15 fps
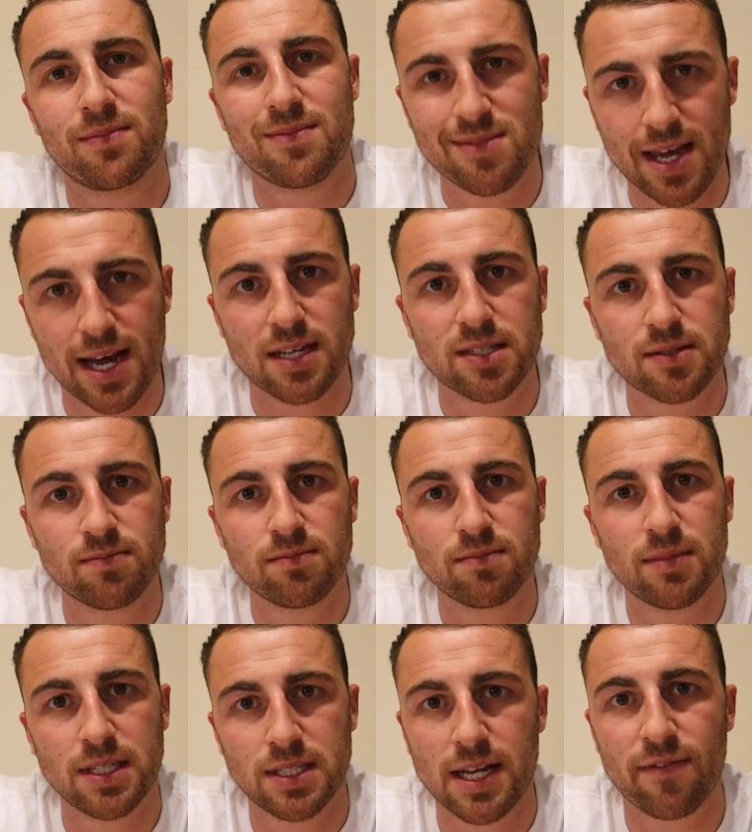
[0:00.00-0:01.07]
Yes.
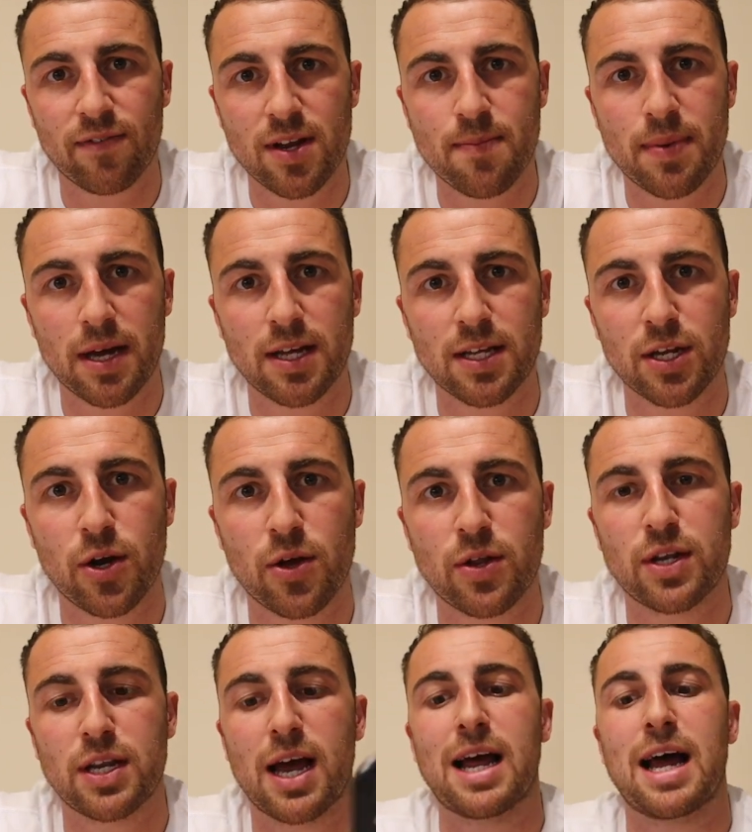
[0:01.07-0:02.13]
It's definitely better. You know,
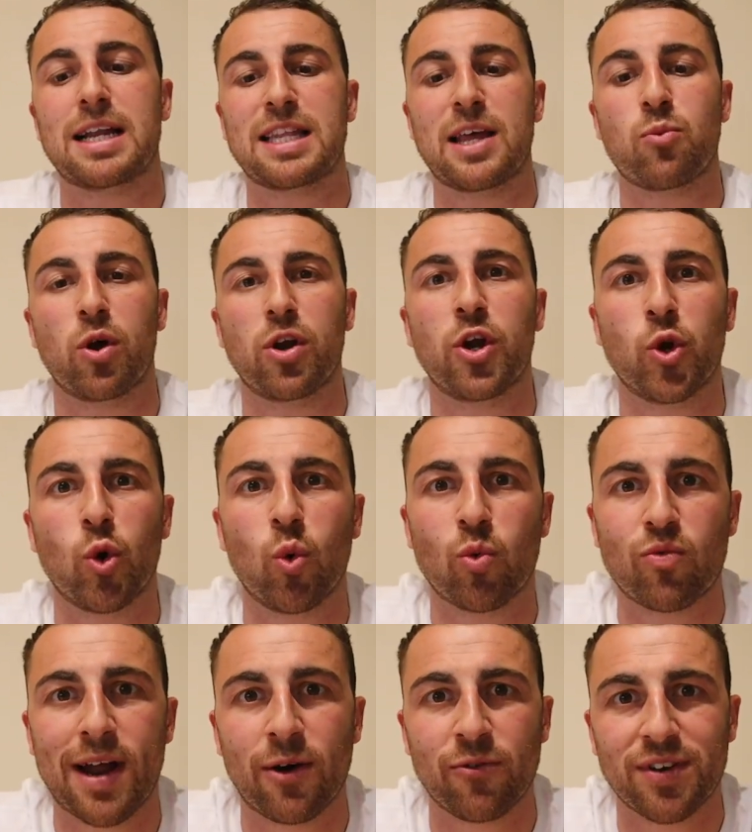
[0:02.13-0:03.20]
they want an
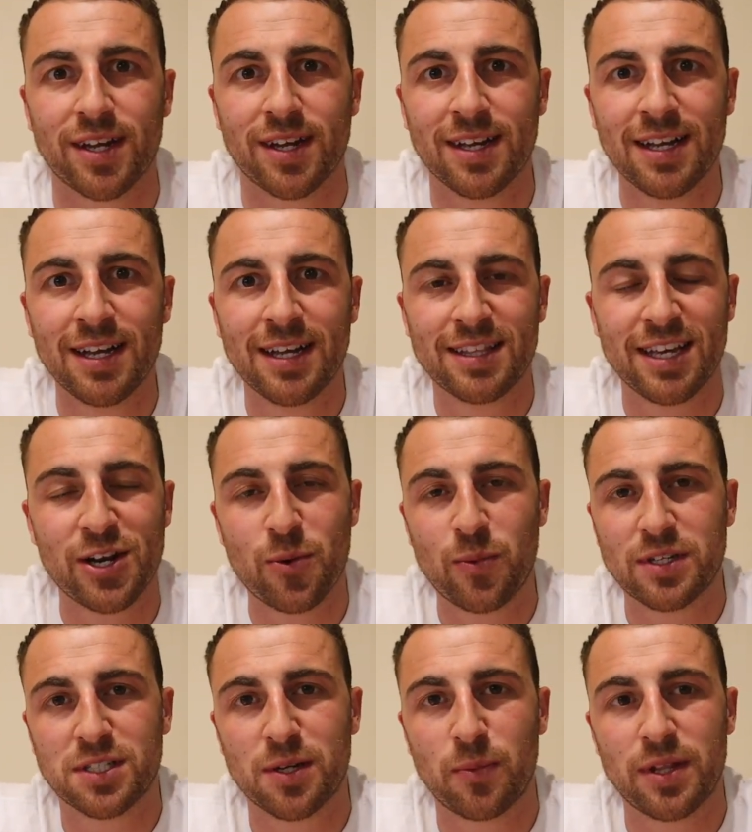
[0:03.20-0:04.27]
all-rounder. They don't
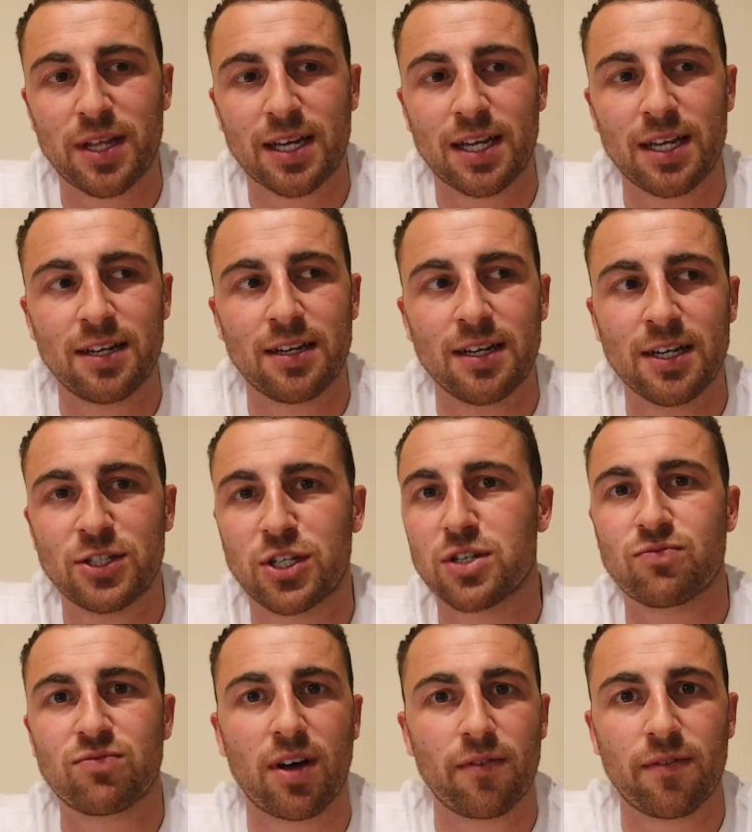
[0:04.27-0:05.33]
want someone that can
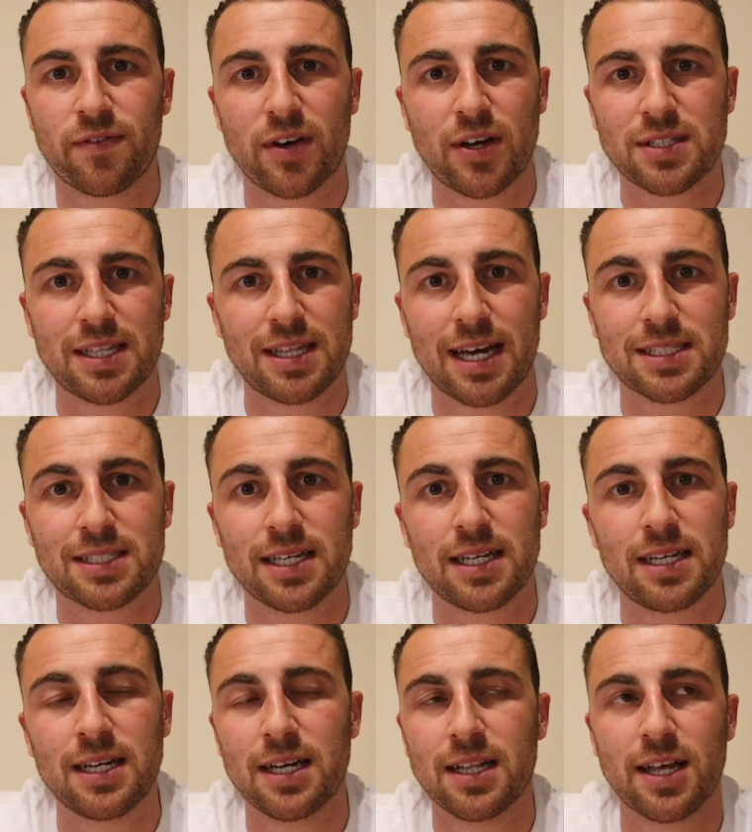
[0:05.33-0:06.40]
just run fast and that's
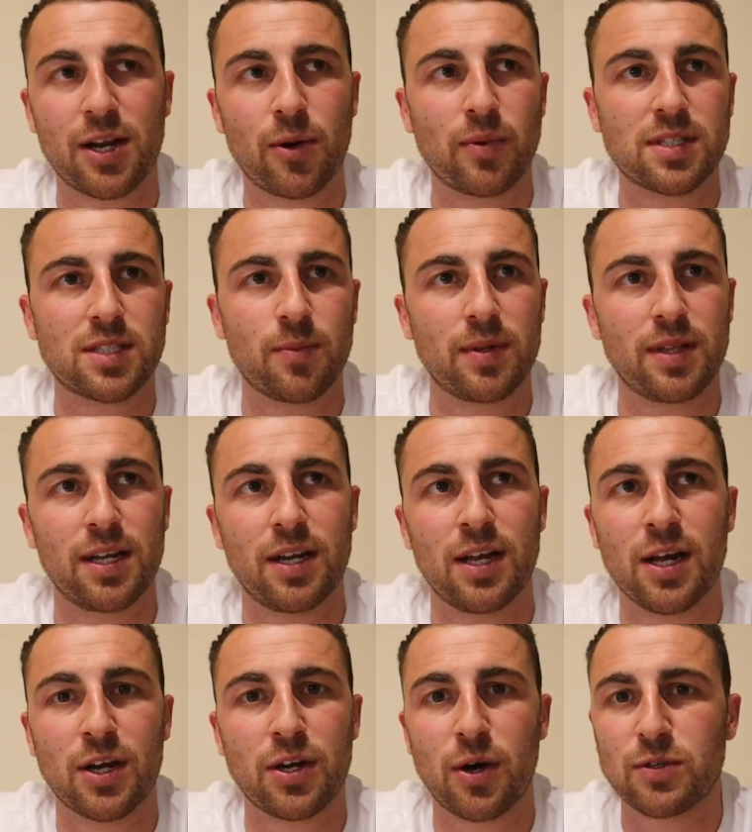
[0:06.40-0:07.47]
it. They don't want someone
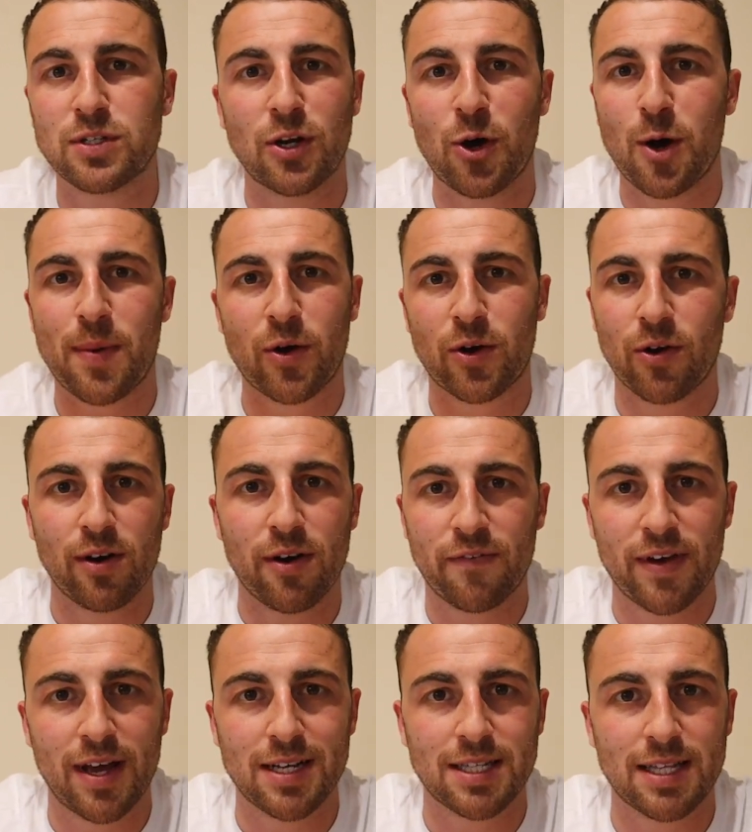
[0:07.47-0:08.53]
that knows a lot about current
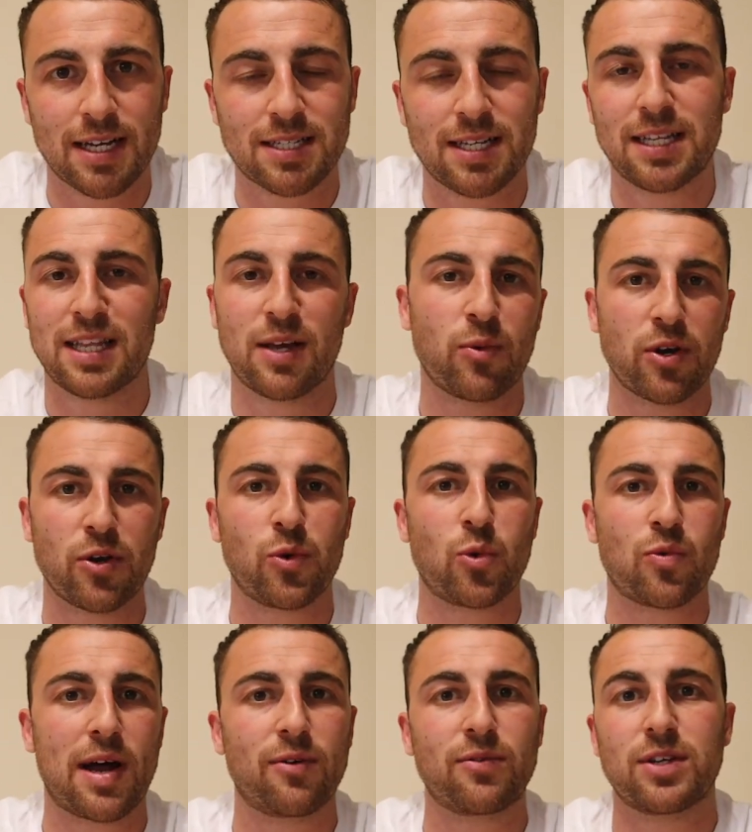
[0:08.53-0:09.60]
affairs and that's it. They want an
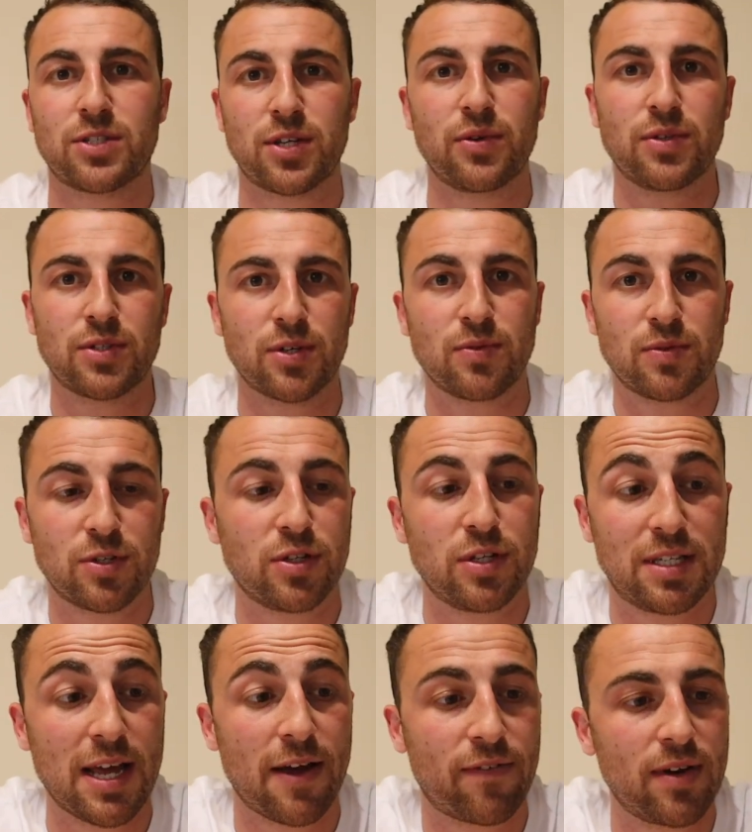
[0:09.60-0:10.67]
all-rounder. So, so
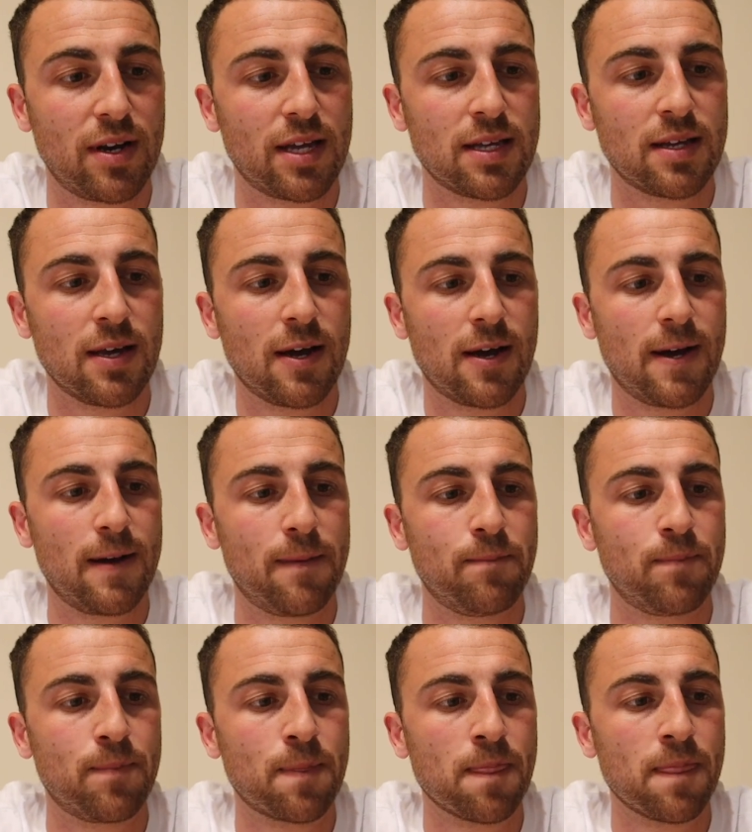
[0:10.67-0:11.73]
definitely
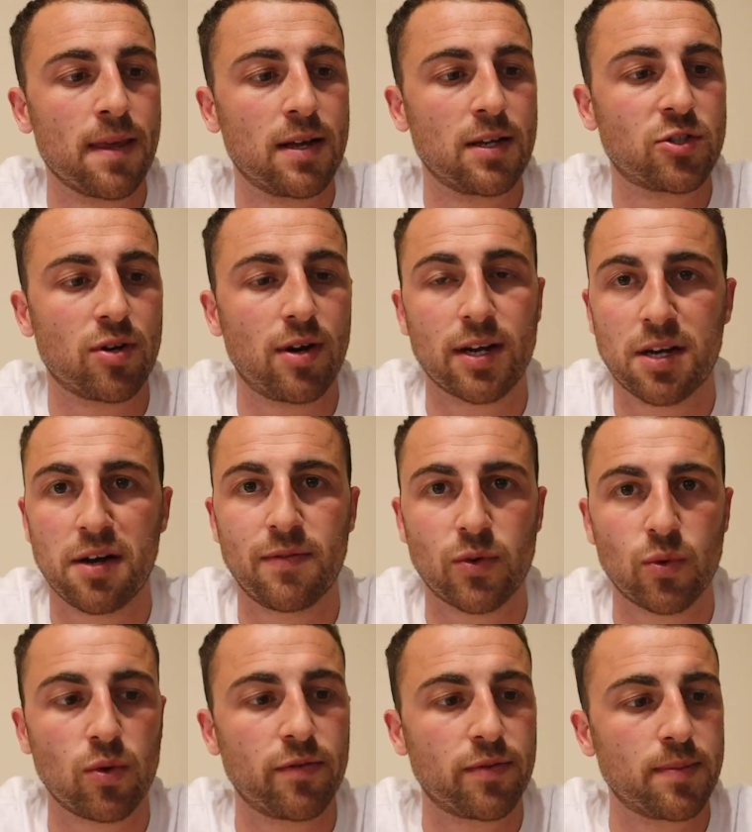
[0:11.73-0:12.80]
um, try and cover
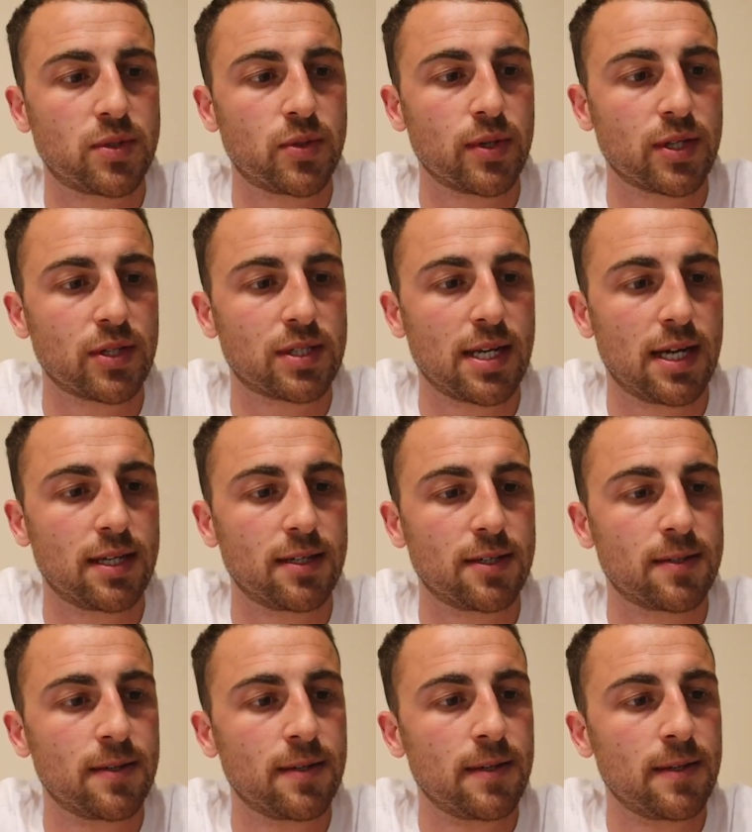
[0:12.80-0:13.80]
all of them to a good standard.